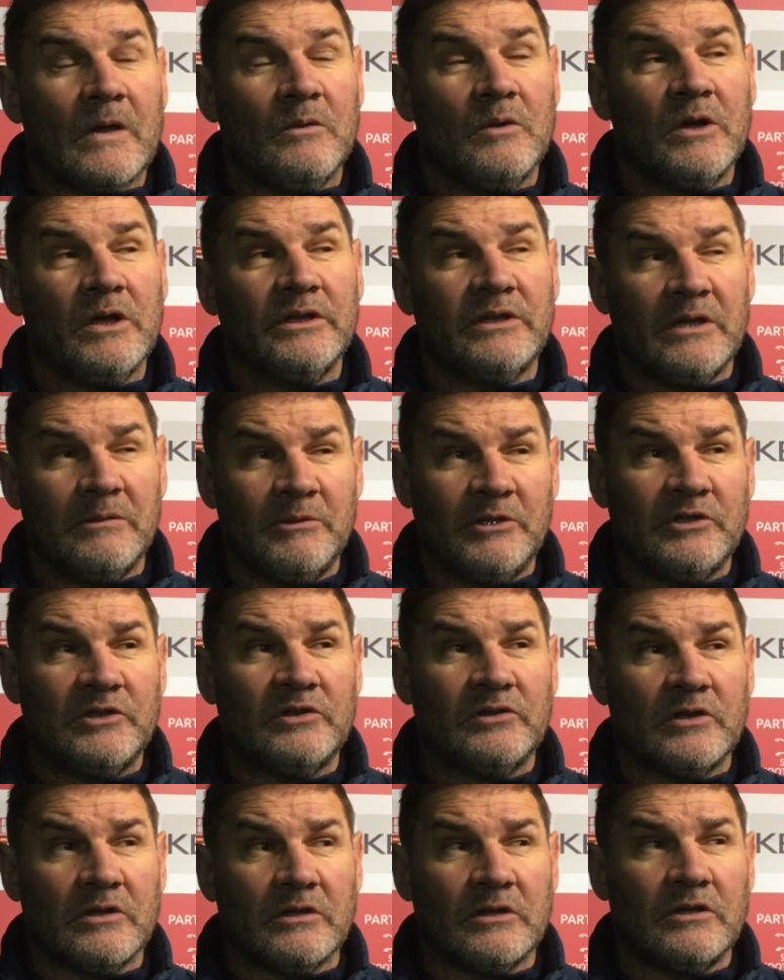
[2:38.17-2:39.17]
Well,
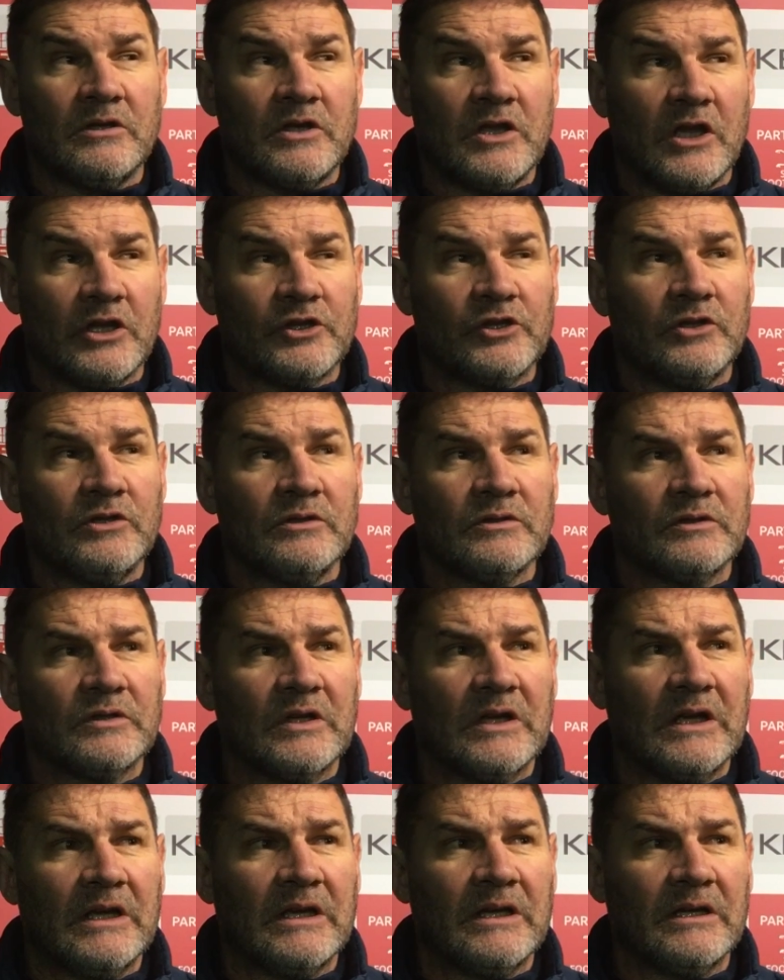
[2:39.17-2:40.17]
Dimmy's got concussion.
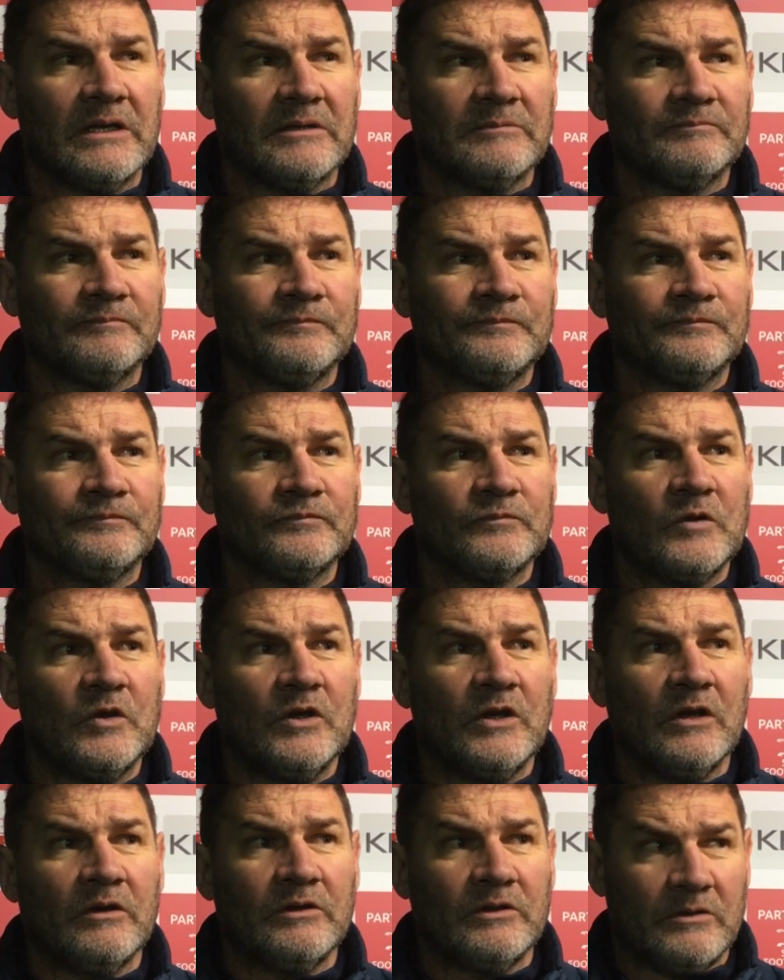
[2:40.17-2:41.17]

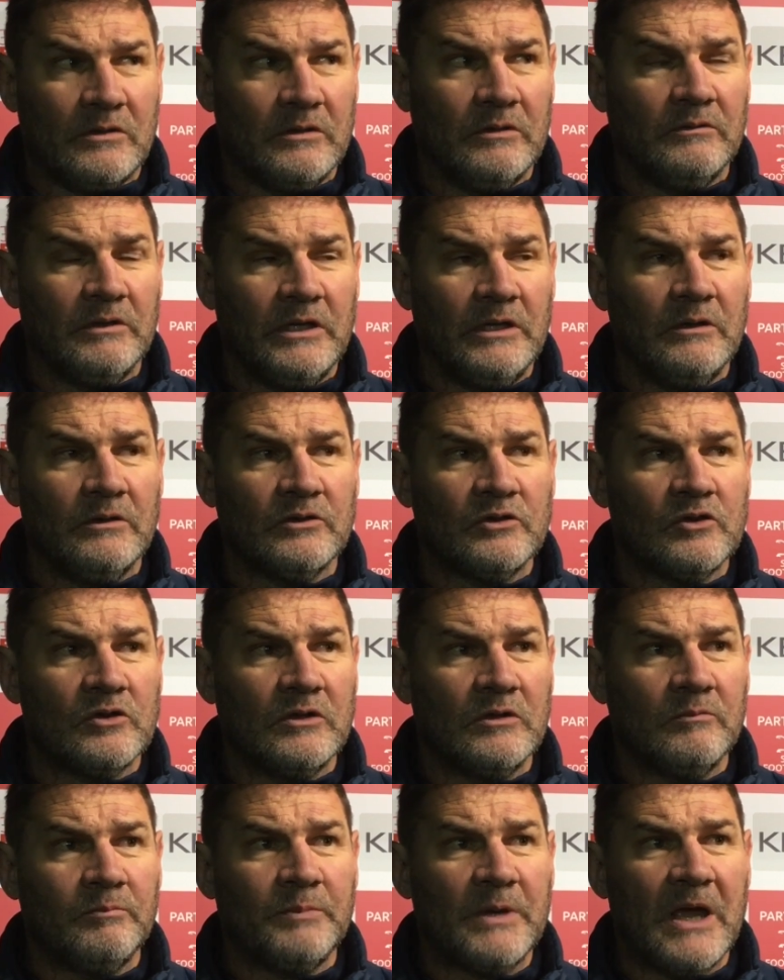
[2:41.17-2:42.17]
He looks
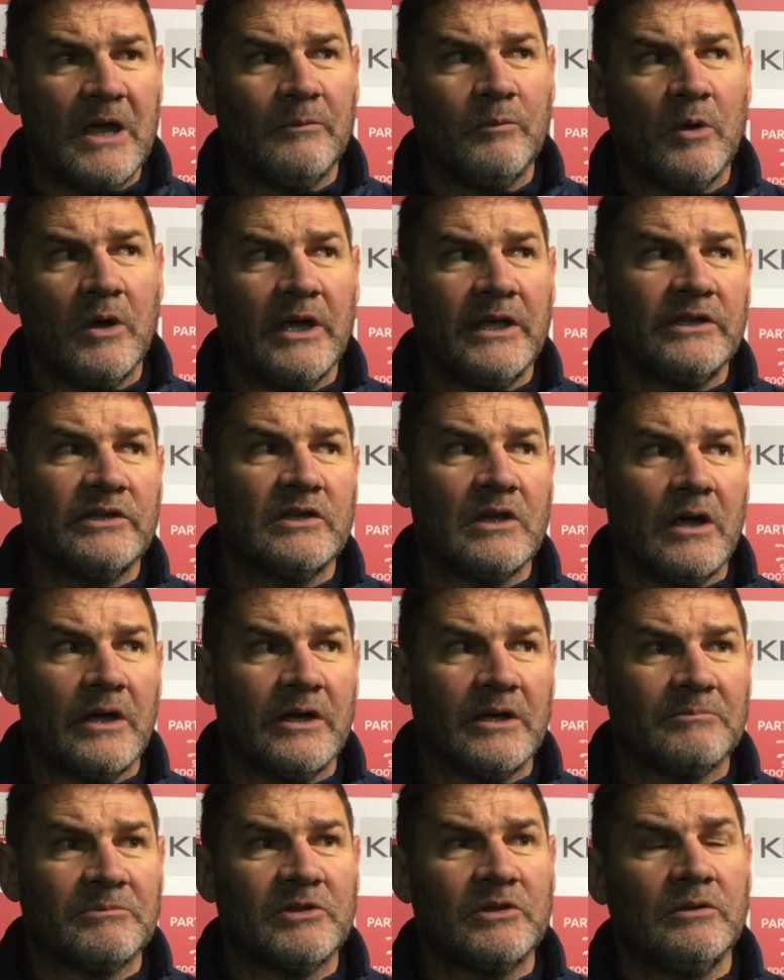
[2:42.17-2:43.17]
in a bad way. He's
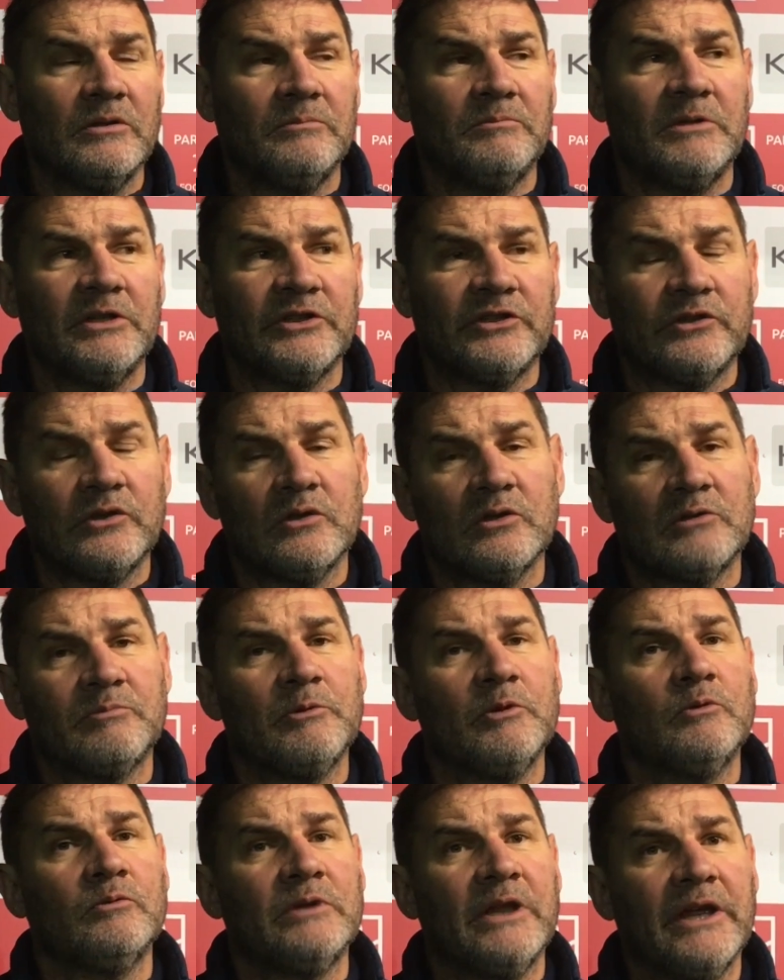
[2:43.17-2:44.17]
going up to Leicester
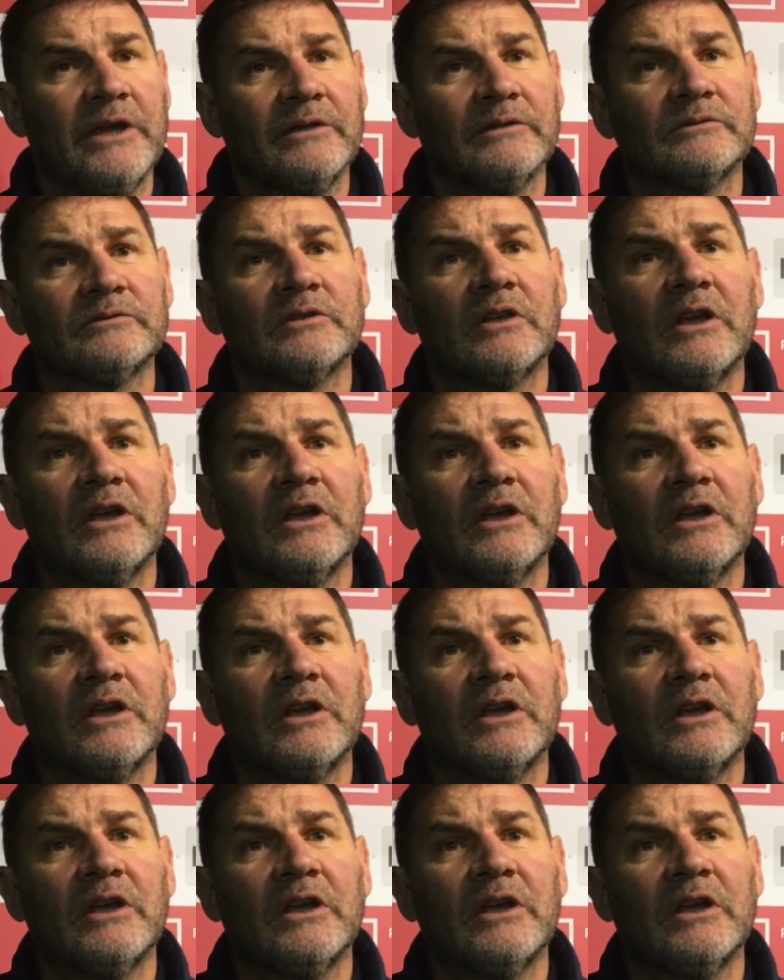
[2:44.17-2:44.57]
Hospital now.